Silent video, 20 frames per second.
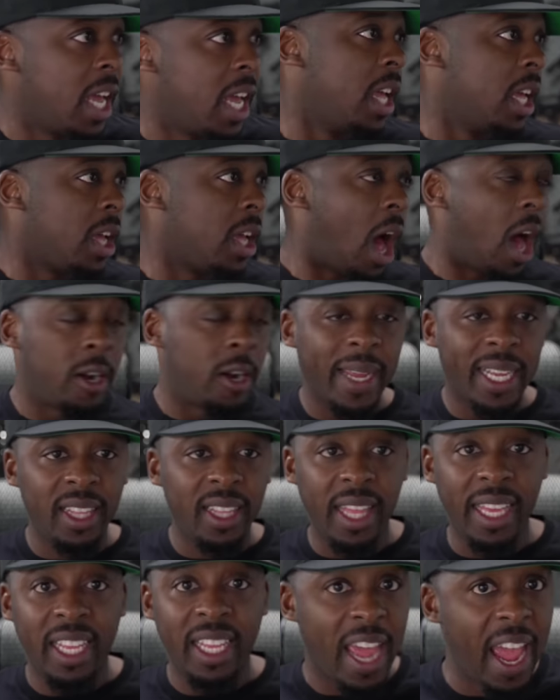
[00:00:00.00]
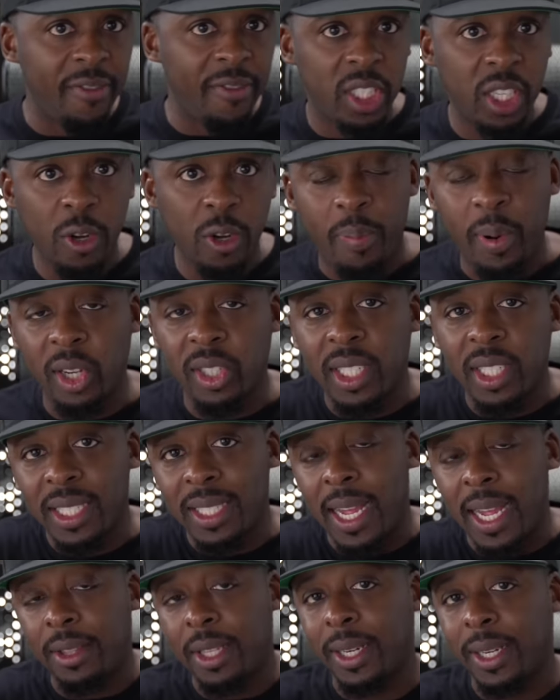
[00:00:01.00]
and automatically thinking every single
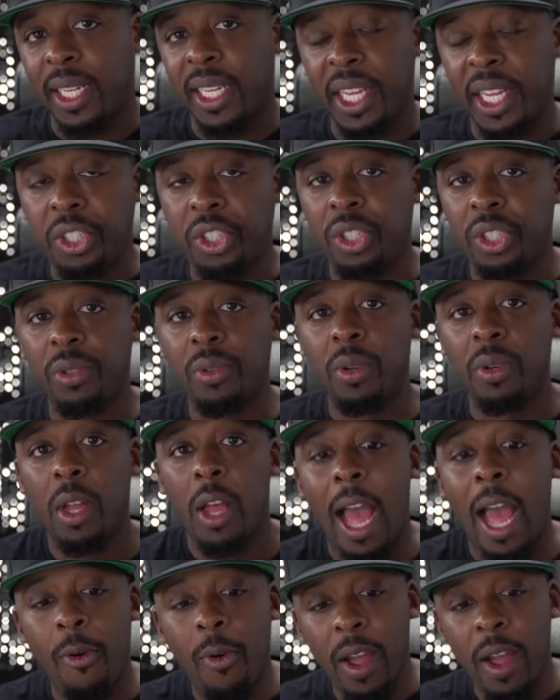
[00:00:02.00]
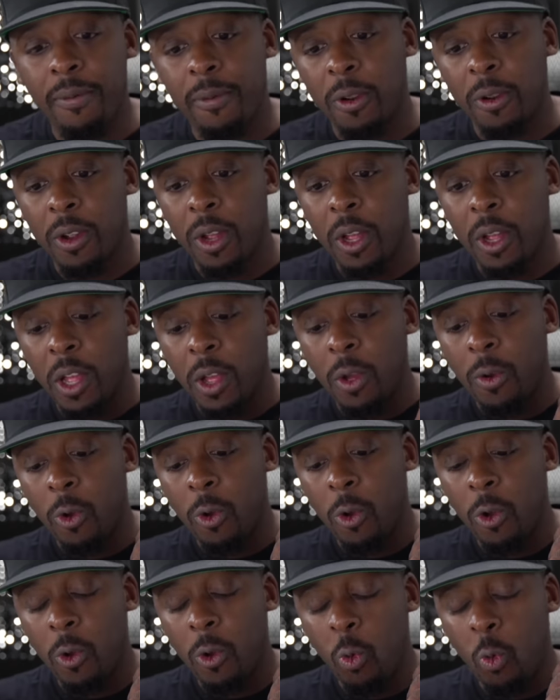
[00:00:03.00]
person is out there to get you. However,
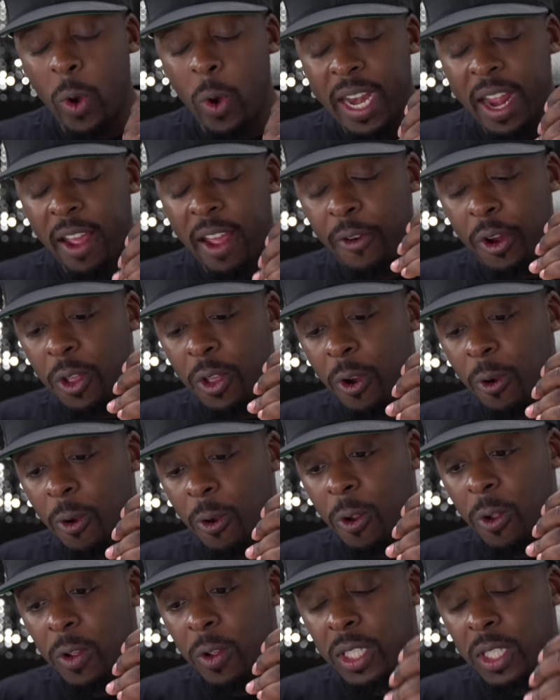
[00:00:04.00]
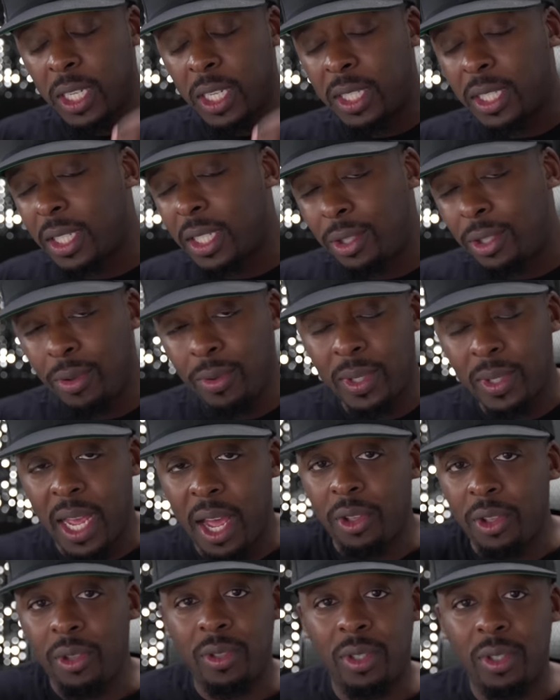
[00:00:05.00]
whenever your senses do
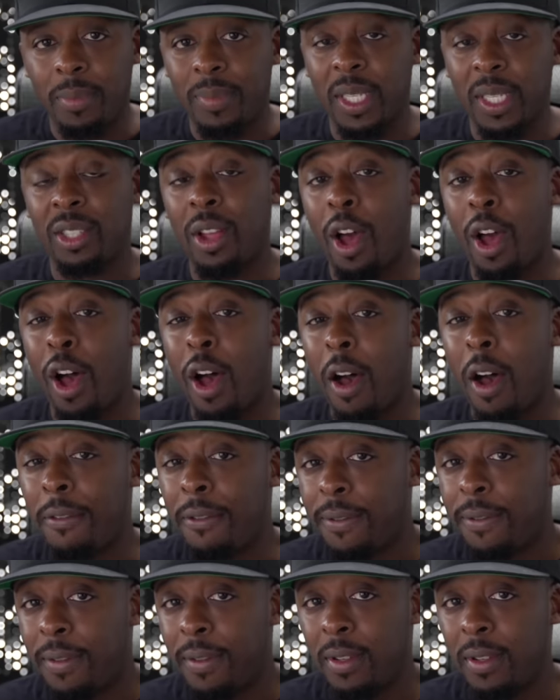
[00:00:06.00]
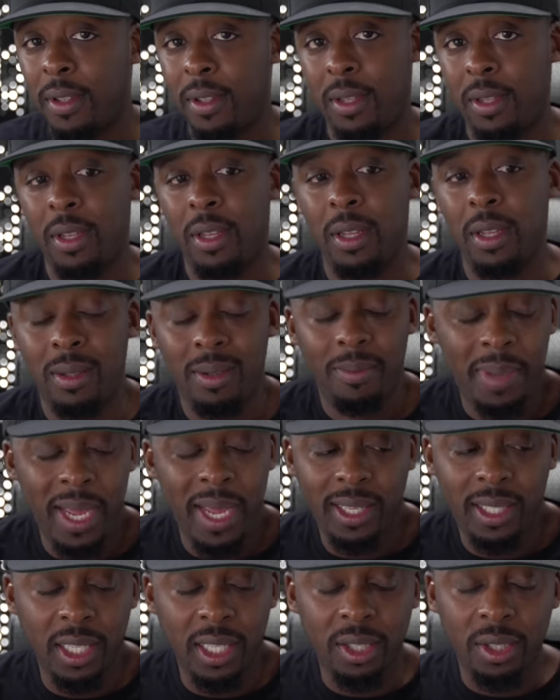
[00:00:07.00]
tell you something's off,
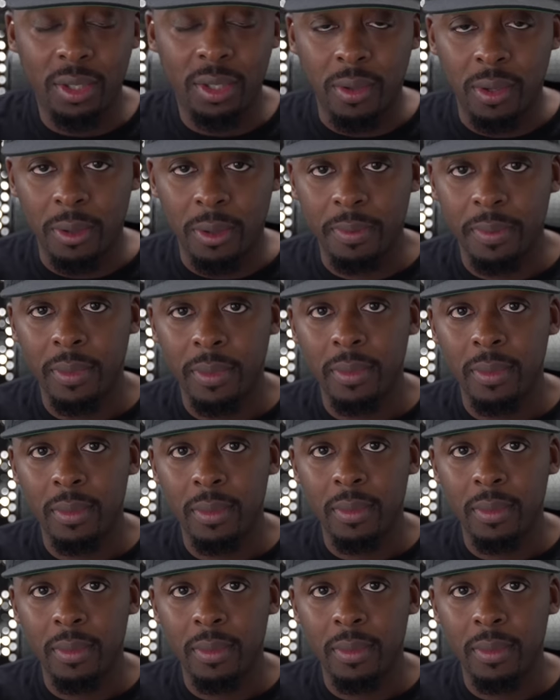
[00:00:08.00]
pay attention to them.